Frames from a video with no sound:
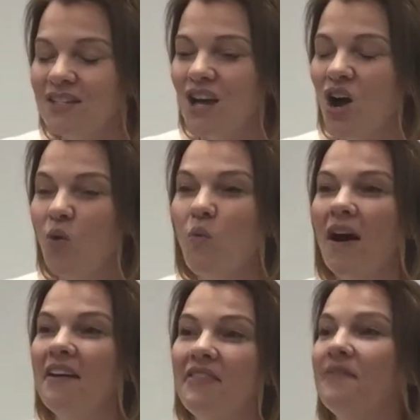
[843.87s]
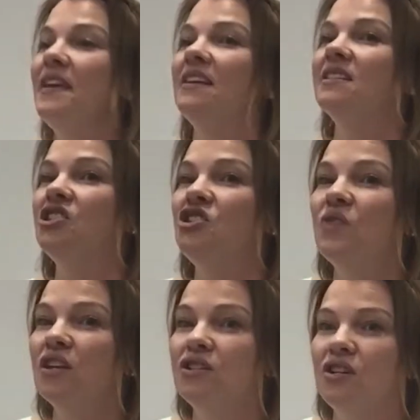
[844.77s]
So one of the things that you
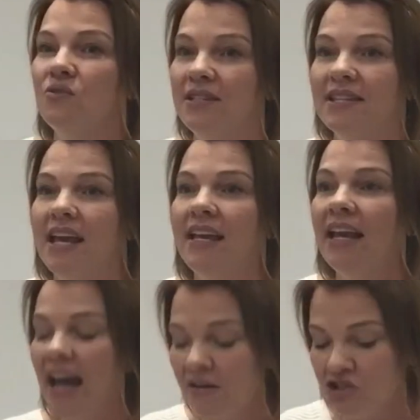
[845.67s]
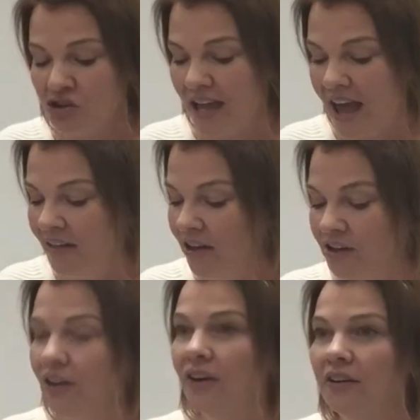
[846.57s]
can do is like get out your
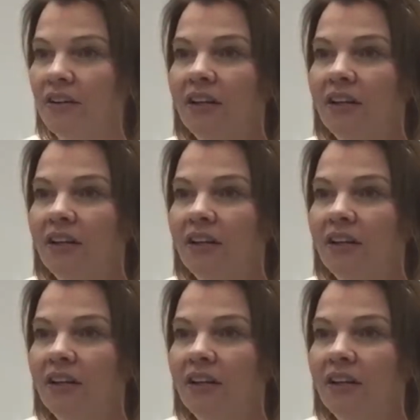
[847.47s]
calendar.